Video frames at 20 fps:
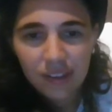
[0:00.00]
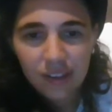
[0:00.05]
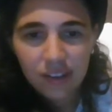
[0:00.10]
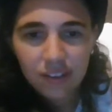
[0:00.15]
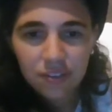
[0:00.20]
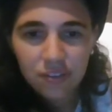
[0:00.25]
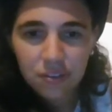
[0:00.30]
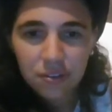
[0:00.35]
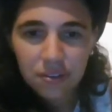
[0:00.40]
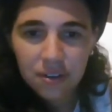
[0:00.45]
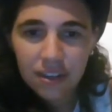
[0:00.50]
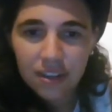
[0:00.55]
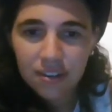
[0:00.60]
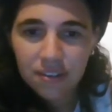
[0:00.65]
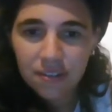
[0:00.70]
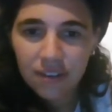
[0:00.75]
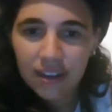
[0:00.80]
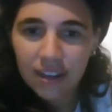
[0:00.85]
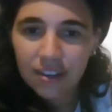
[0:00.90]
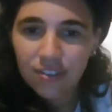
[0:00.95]

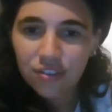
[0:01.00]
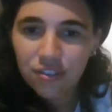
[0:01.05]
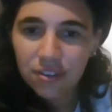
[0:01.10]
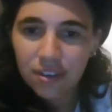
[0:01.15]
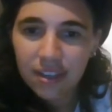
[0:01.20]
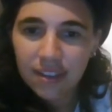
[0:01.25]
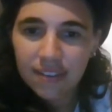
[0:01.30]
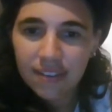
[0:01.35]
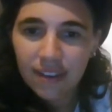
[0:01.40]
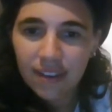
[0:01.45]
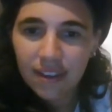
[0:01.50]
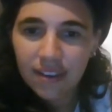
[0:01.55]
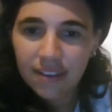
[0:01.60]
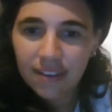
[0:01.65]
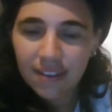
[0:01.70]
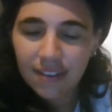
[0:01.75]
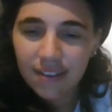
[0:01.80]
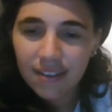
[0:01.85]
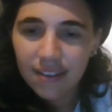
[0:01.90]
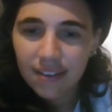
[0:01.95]
Dorian Gray shook his head.
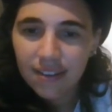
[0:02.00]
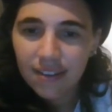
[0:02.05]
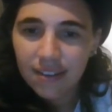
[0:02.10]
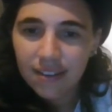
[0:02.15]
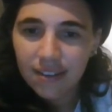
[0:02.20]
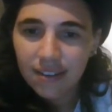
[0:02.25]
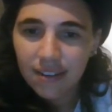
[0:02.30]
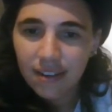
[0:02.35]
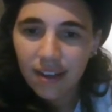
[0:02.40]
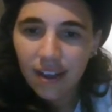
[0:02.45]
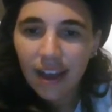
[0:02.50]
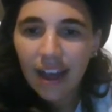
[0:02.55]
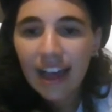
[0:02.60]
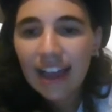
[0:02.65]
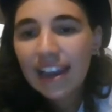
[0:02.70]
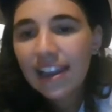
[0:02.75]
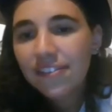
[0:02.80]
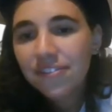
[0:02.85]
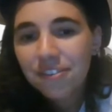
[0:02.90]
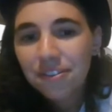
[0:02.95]

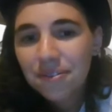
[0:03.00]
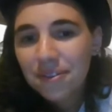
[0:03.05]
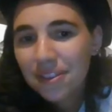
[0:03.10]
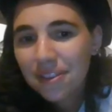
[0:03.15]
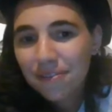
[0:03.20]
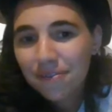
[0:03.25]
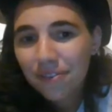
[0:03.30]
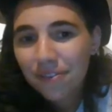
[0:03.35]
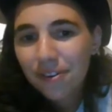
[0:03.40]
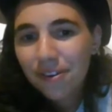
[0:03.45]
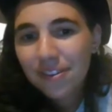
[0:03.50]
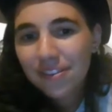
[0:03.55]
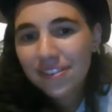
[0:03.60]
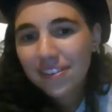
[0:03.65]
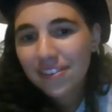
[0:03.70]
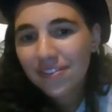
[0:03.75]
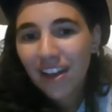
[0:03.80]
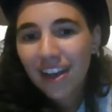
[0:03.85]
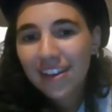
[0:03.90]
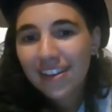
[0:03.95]
I left her in the
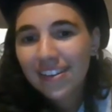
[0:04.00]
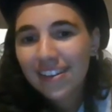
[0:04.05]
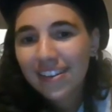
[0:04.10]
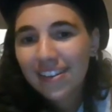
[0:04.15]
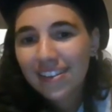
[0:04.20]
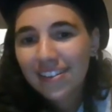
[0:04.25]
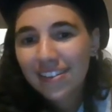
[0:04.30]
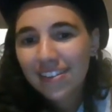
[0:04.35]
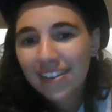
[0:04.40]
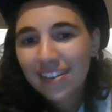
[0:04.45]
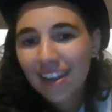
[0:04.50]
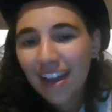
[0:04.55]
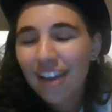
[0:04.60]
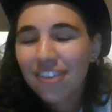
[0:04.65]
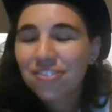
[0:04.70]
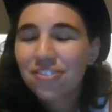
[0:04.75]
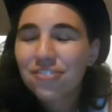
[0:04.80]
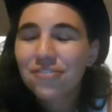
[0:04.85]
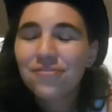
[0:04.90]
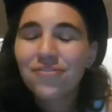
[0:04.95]
forest of Arden. I
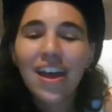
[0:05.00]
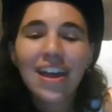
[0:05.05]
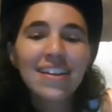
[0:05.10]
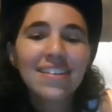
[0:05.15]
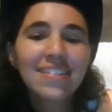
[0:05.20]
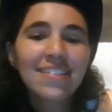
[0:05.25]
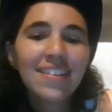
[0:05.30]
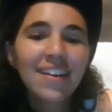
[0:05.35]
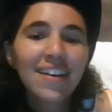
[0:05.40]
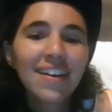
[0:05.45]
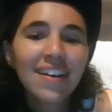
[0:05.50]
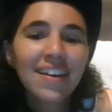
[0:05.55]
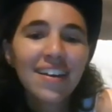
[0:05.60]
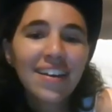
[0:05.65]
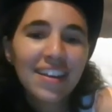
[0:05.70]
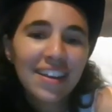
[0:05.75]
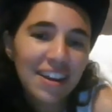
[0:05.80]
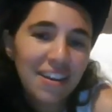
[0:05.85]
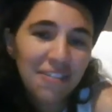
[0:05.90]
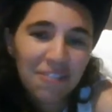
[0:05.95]
shall find her
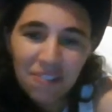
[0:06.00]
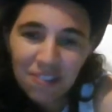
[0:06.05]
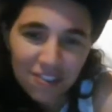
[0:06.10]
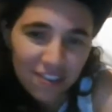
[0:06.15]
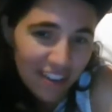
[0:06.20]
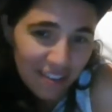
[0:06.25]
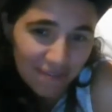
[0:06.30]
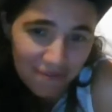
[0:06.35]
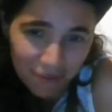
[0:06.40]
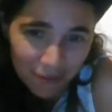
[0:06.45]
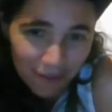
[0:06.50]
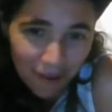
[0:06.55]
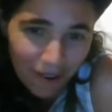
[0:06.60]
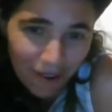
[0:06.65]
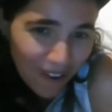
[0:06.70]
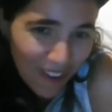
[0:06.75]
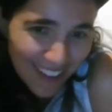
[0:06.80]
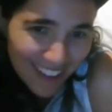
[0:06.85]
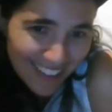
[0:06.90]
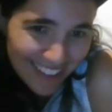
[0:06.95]
in an orchard in
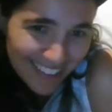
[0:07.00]
Verona.